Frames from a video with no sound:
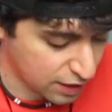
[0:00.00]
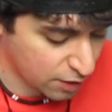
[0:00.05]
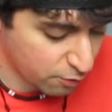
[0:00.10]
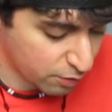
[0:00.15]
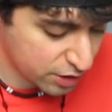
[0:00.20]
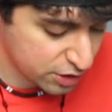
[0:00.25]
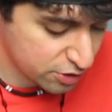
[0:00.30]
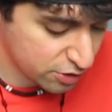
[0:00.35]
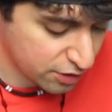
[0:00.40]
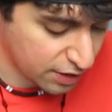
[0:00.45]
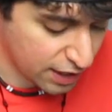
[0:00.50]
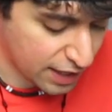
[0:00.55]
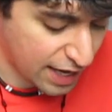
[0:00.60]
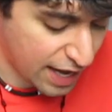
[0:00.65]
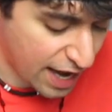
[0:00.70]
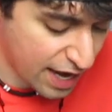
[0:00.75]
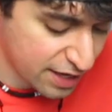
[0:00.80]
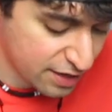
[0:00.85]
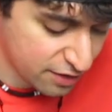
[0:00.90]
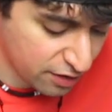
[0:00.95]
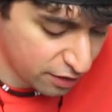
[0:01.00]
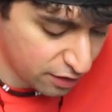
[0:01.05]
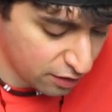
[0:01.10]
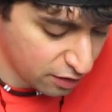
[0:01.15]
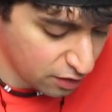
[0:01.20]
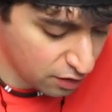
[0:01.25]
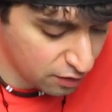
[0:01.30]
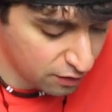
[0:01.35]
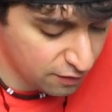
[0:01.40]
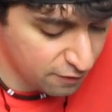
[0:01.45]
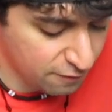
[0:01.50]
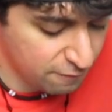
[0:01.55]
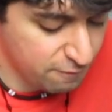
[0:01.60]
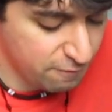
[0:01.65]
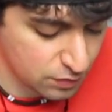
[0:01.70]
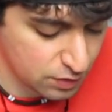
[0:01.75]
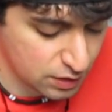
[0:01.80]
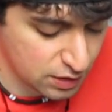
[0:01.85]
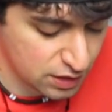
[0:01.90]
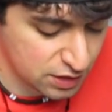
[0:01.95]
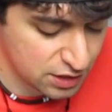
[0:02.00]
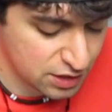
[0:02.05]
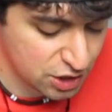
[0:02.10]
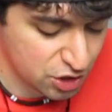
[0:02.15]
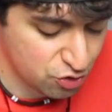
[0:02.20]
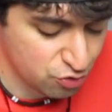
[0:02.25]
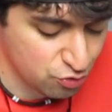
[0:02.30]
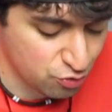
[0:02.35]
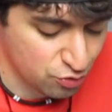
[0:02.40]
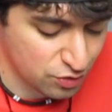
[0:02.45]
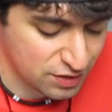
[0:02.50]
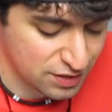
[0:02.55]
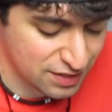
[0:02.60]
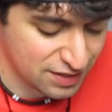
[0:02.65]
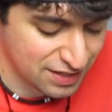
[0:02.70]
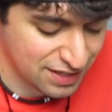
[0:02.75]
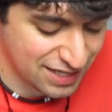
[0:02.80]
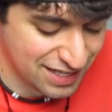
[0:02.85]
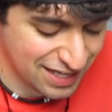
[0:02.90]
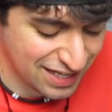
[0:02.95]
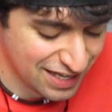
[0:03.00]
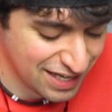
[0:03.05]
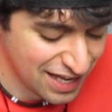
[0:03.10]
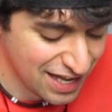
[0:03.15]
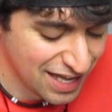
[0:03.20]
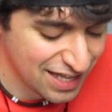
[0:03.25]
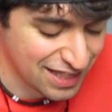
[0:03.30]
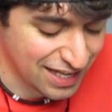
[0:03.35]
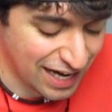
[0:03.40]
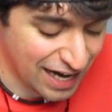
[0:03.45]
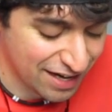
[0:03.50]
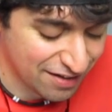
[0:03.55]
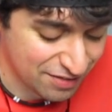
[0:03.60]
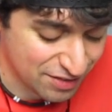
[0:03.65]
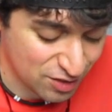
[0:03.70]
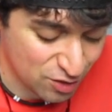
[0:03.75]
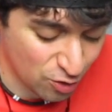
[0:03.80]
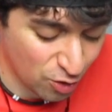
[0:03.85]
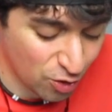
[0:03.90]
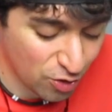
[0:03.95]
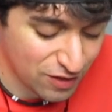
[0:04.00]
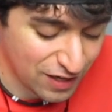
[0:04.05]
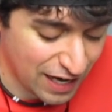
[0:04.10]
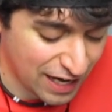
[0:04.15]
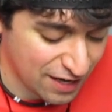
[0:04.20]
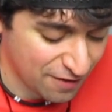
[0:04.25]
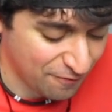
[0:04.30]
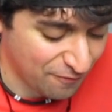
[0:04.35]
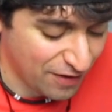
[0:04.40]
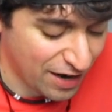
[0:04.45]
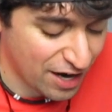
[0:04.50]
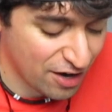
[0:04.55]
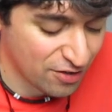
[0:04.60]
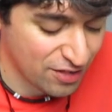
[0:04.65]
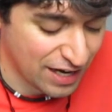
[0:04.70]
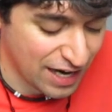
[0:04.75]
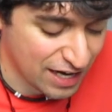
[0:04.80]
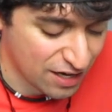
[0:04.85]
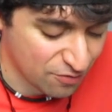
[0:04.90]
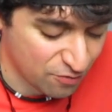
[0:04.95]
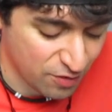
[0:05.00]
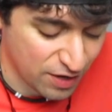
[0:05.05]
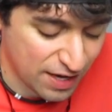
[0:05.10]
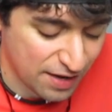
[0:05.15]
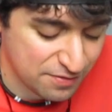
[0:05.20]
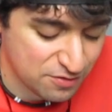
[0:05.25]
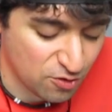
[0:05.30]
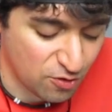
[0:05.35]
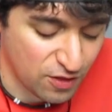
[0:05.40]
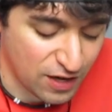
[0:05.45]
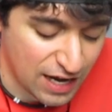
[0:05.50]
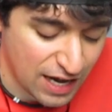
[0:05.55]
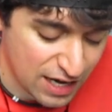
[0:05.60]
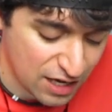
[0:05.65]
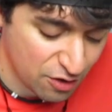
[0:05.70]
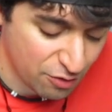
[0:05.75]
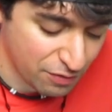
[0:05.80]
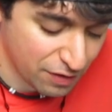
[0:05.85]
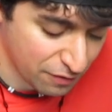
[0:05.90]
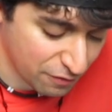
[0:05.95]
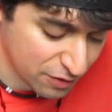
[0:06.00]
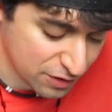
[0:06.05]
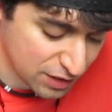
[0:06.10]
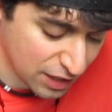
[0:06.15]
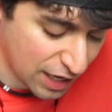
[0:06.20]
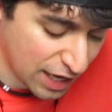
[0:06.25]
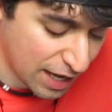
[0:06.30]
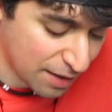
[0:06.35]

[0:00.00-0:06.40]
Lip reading: They went to the land of, shoot, the land of snow, the land of fire, the land of waves, or the land of rivers?